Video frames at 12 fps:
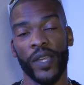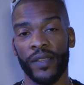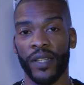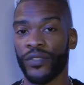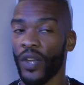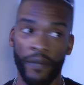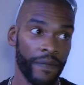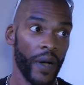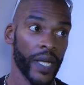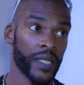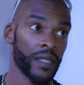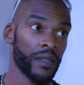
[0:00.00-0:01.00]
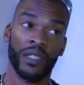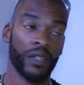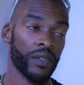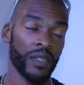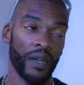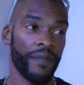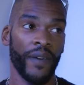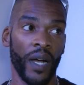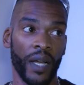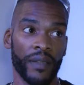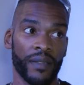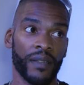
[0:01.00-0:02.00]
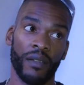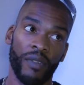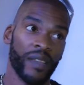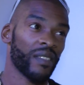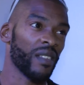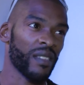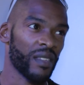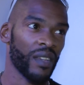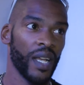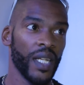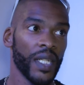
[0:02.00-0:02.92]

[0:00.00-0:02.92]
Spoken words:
wrestling, not fighting, because they're not fighters, they're wrestlers.